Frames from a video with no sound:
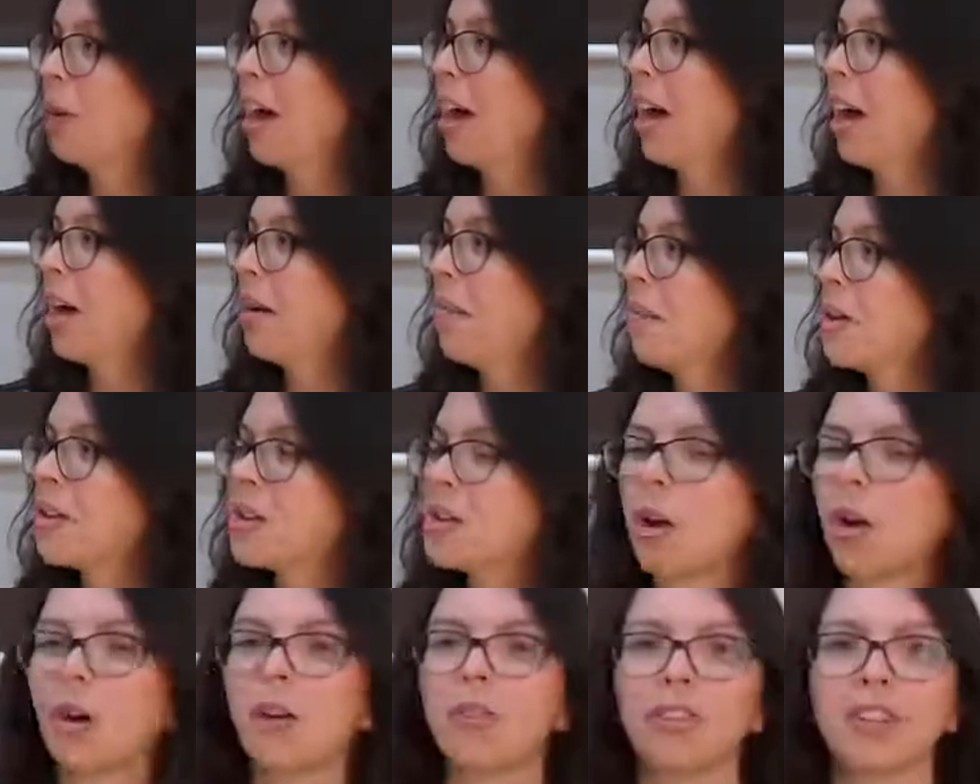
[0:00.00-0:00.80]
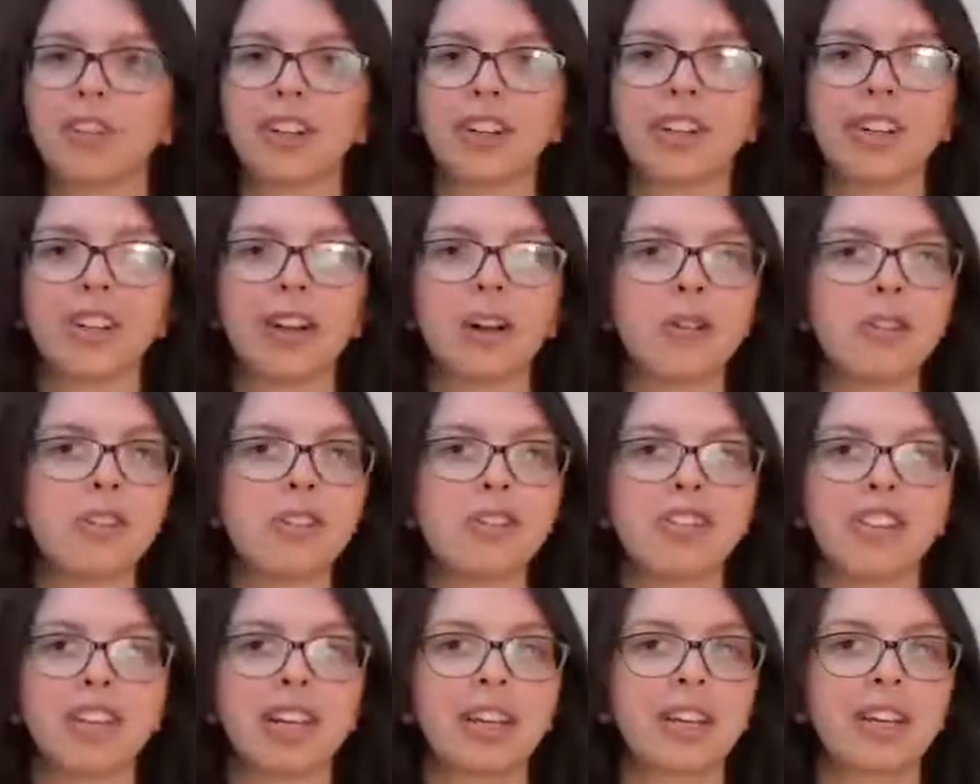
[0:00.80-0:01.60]
and just often
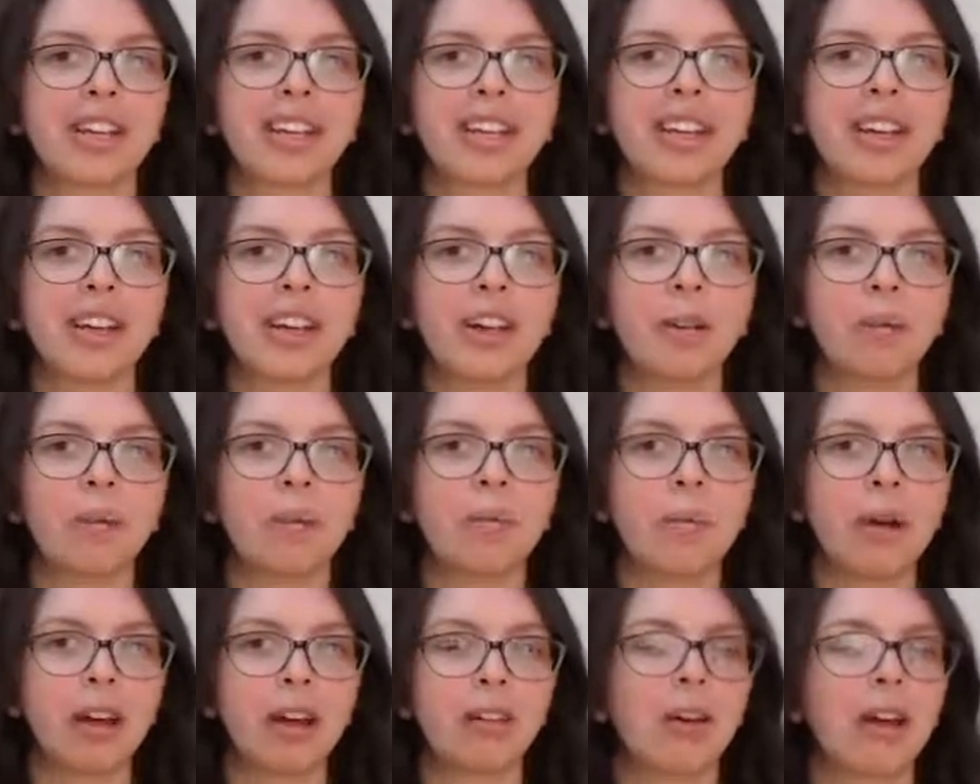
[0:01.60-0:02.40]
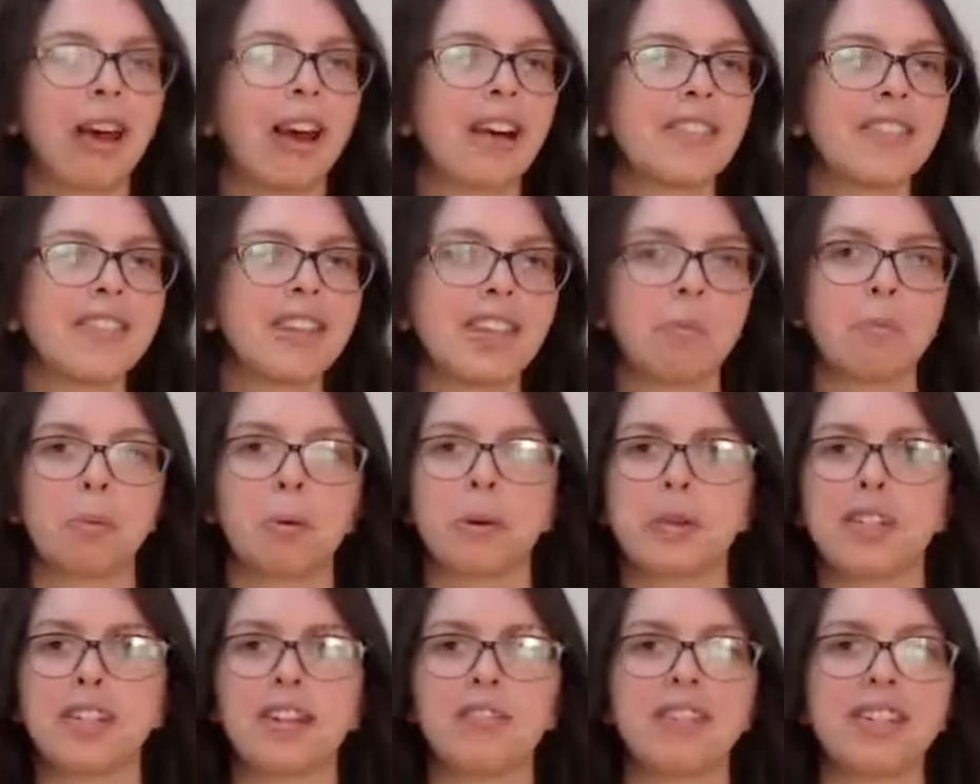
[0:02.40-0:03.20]
culturally we might not have such
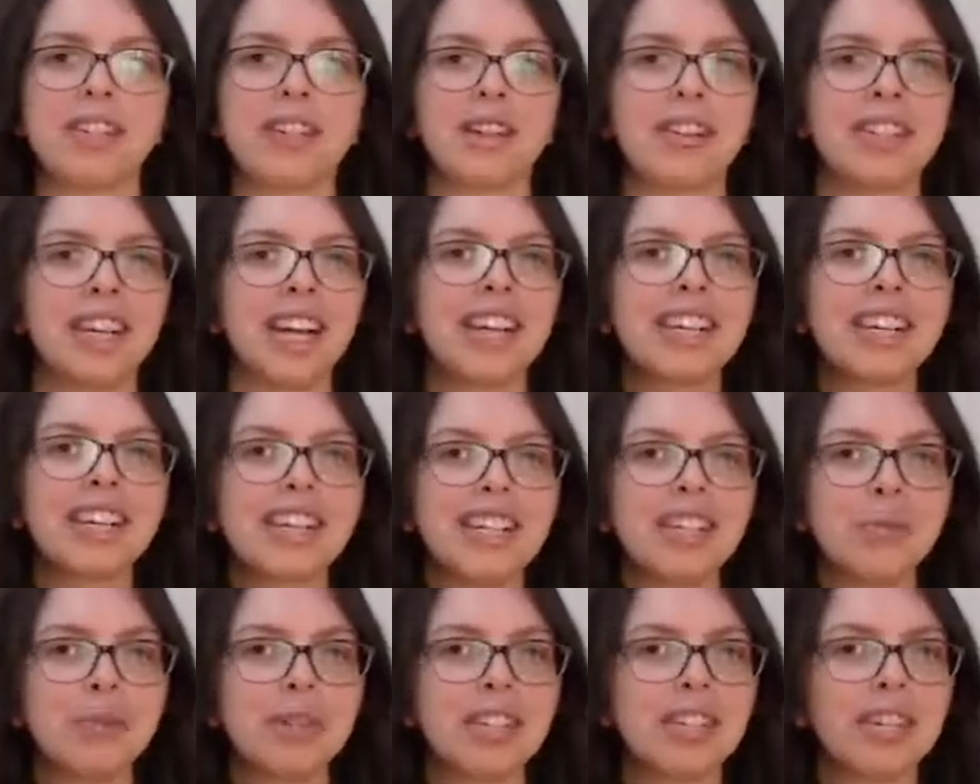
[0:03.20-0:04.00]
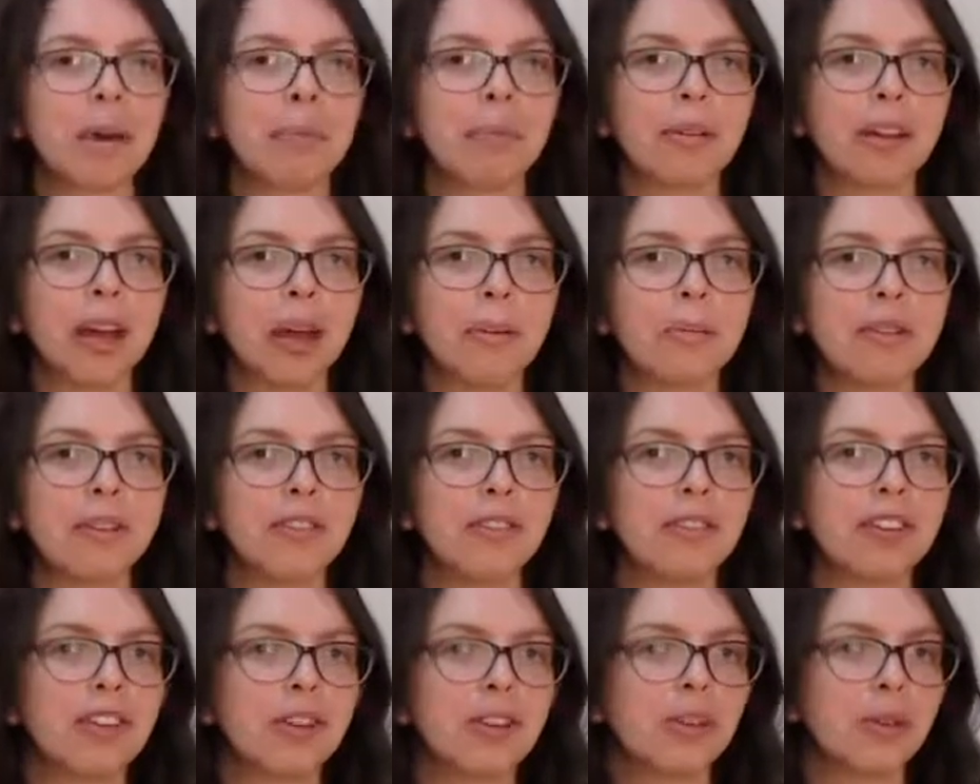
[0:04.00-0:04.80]
positive associations with some types of
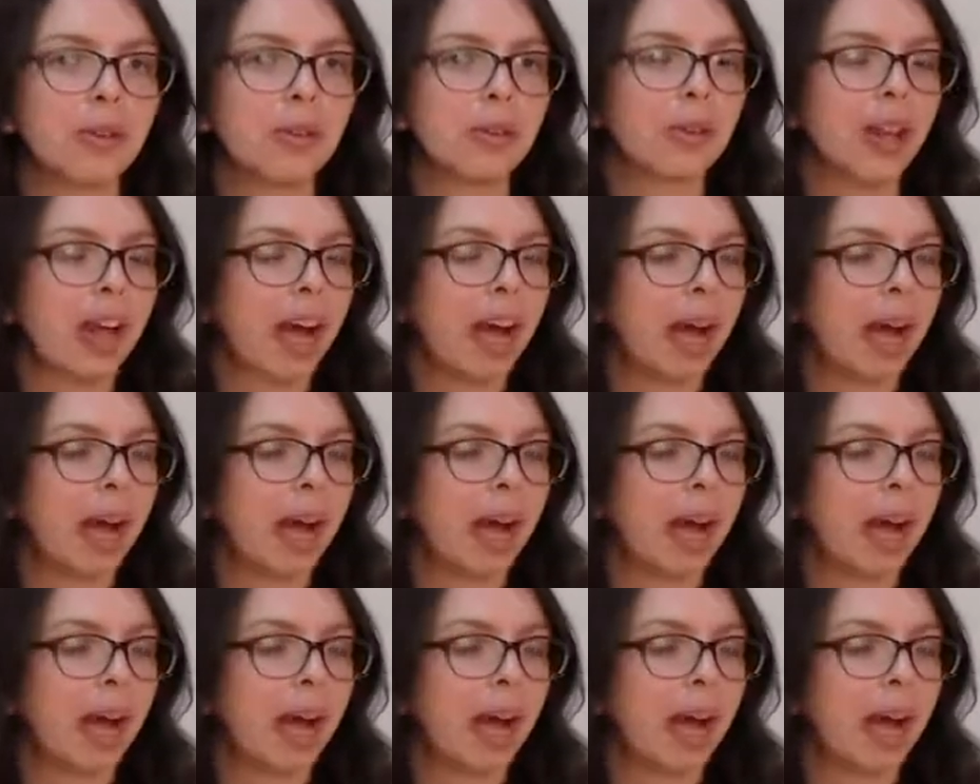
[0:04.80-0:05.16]
ritual,